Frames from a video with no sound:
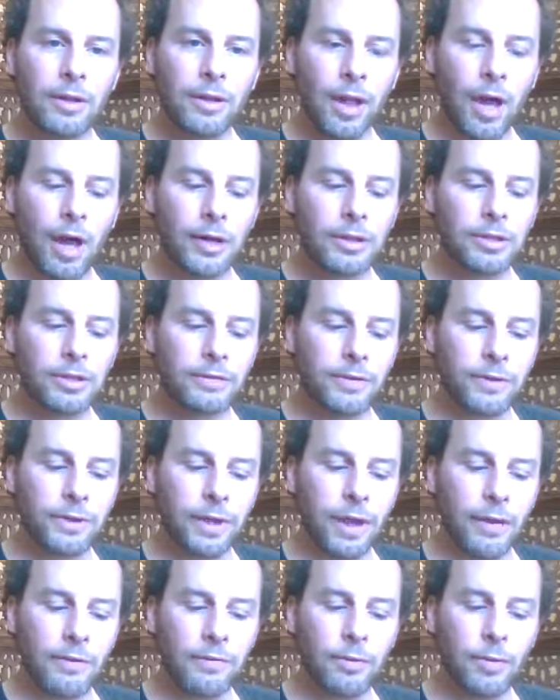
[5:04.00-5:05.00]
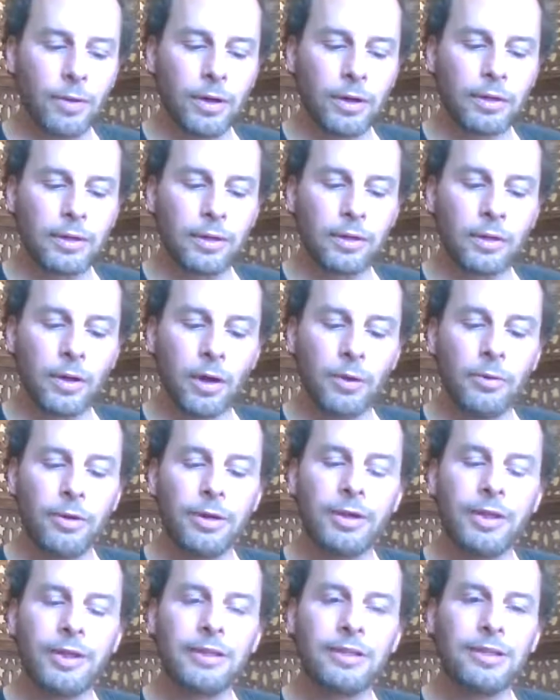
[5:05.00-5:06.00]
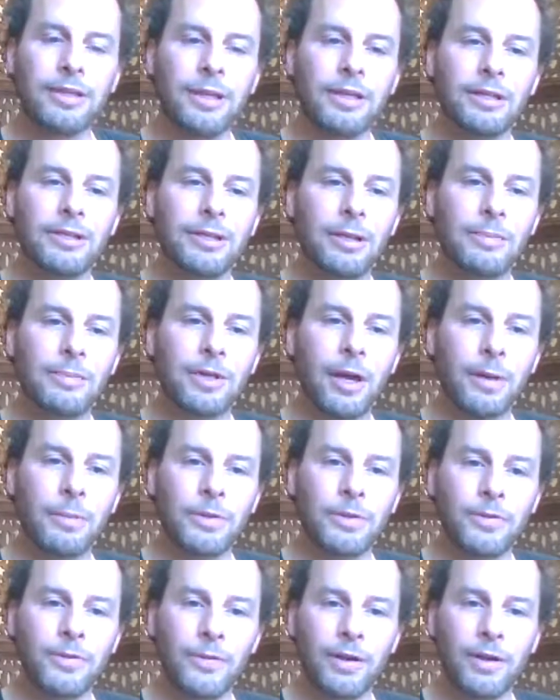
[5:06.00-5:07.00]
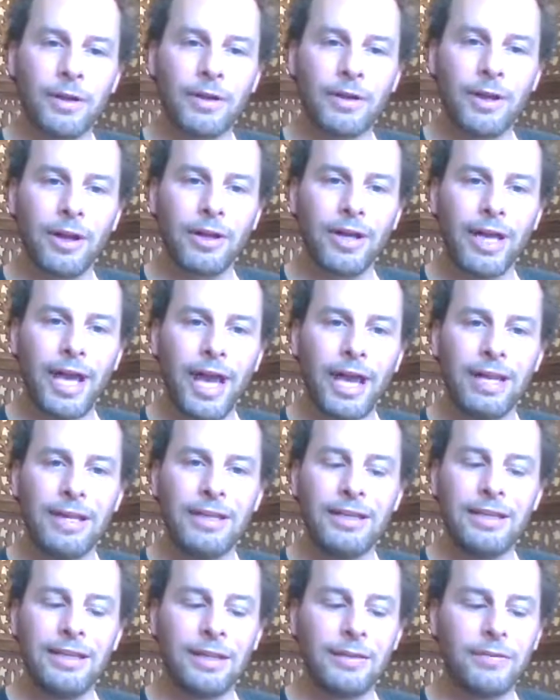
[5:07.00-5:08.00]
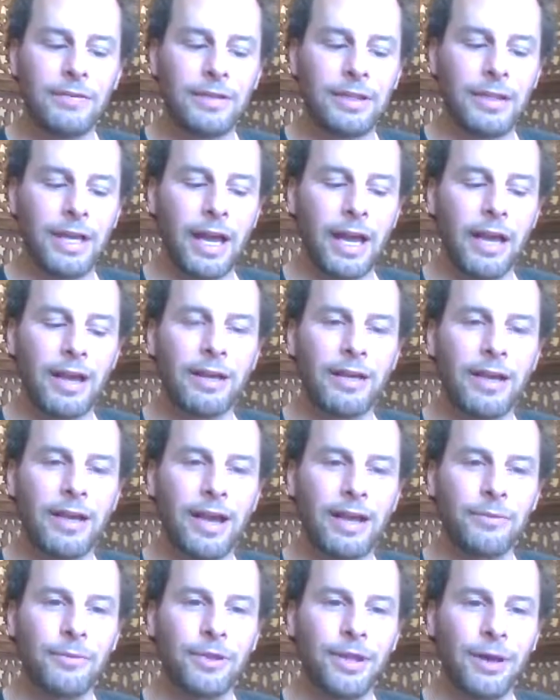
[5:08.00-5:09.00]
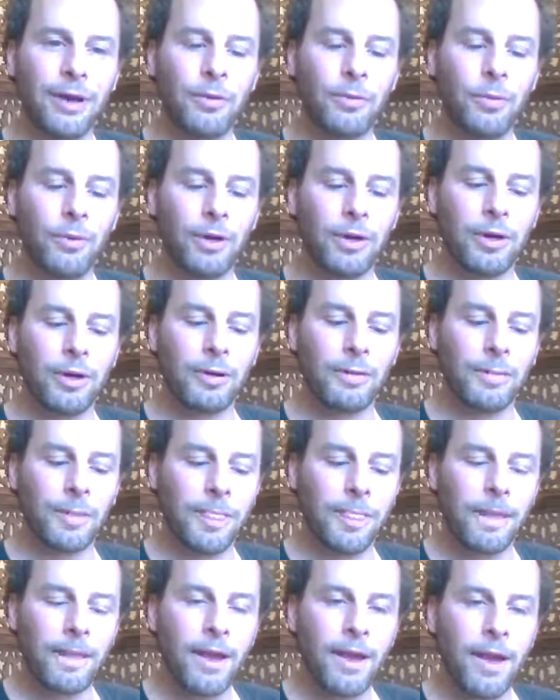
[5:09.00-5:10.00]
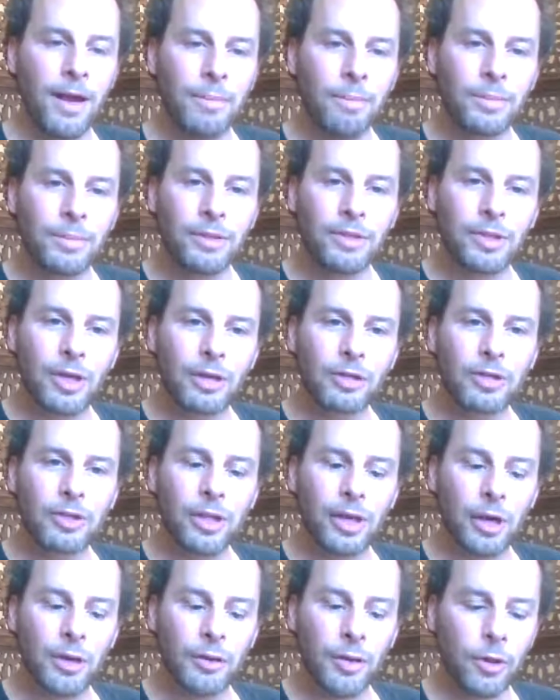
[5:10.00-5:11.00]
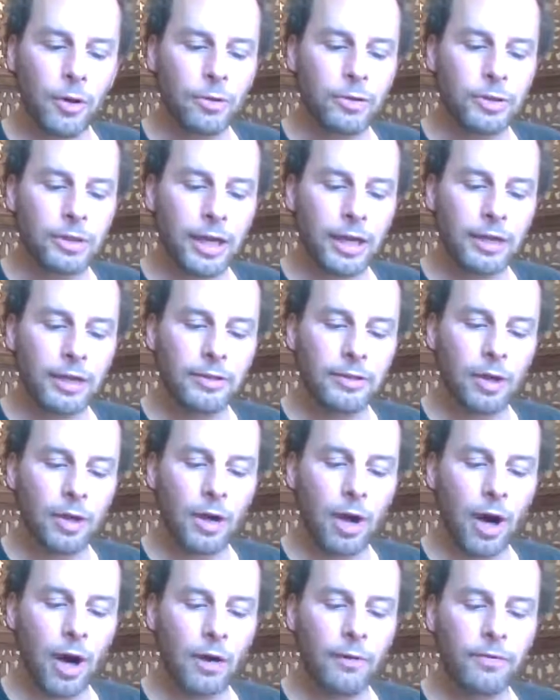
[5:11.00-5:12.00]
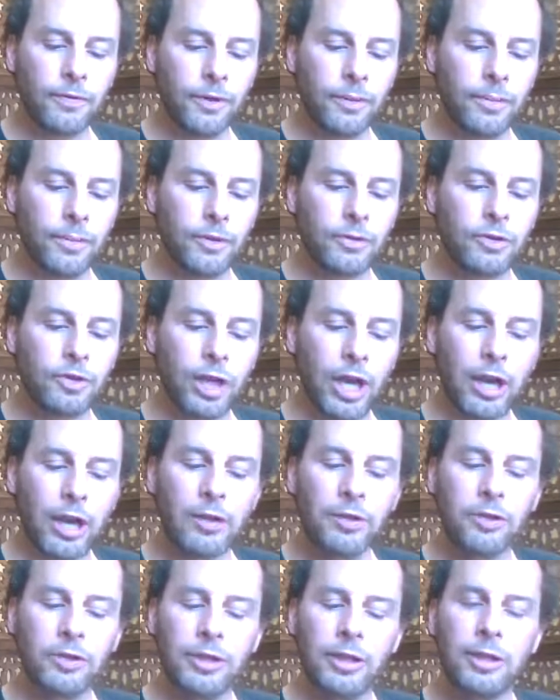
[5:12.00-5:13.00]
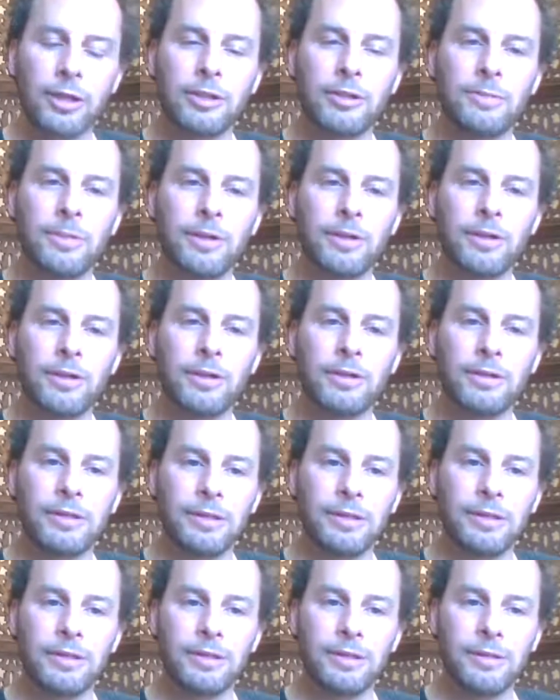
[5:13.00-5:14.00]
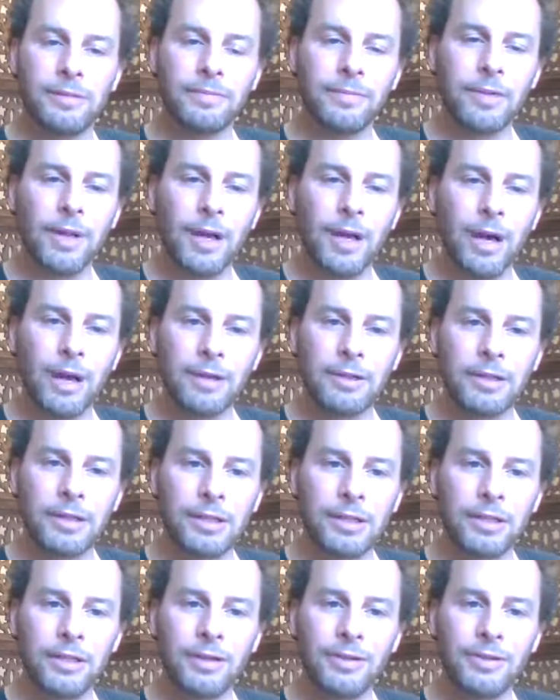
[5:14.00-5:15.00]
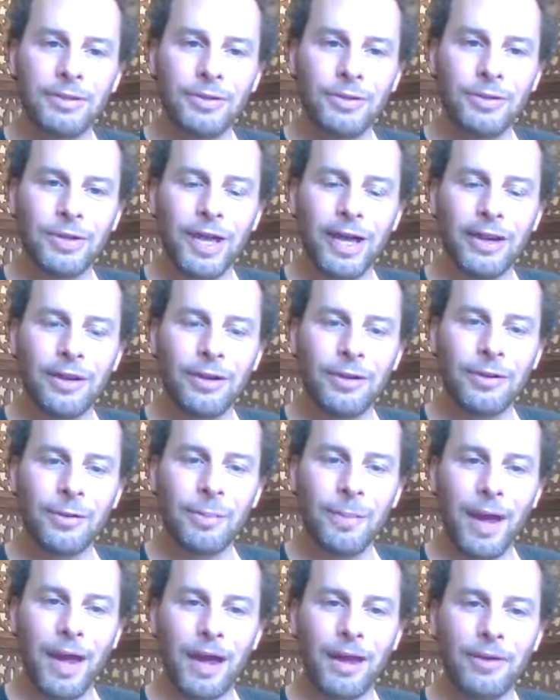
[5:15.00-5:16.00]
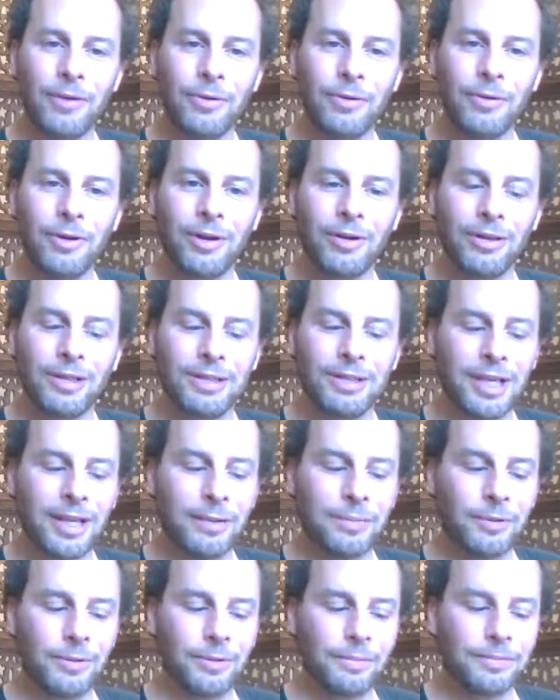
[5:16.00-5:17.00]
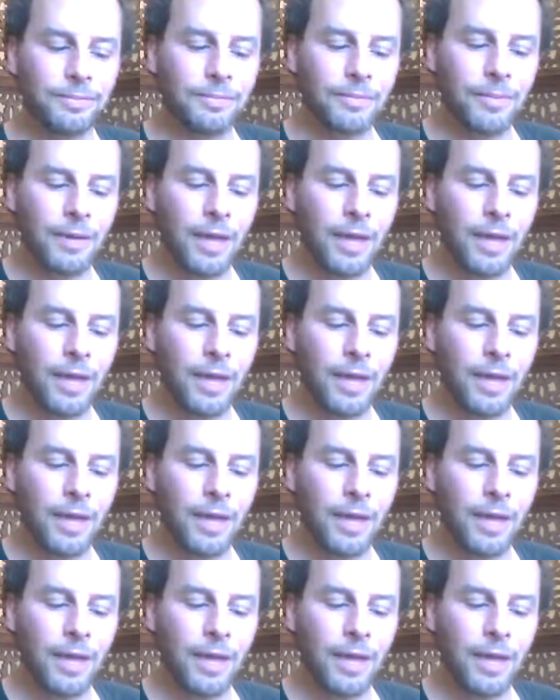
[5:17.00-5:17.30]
the loss of a loved one, the loneliness that I sometimes feel on any given day and without warning. Massaging on those days are often the most challenging experiences until you get on the mat or on the table.